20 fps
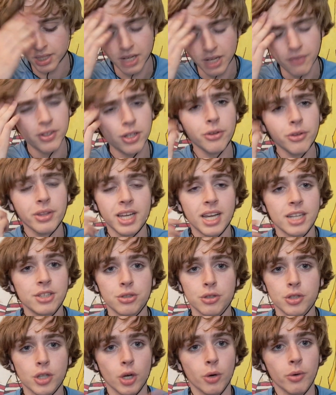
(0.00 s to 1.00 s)
If you know the
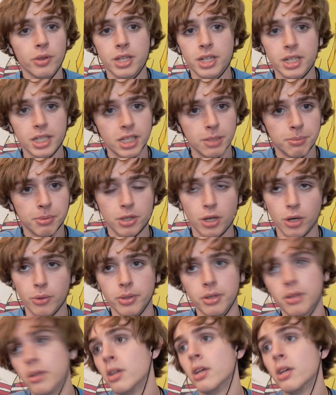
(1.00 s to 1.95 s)
answer, go with it and keep it going.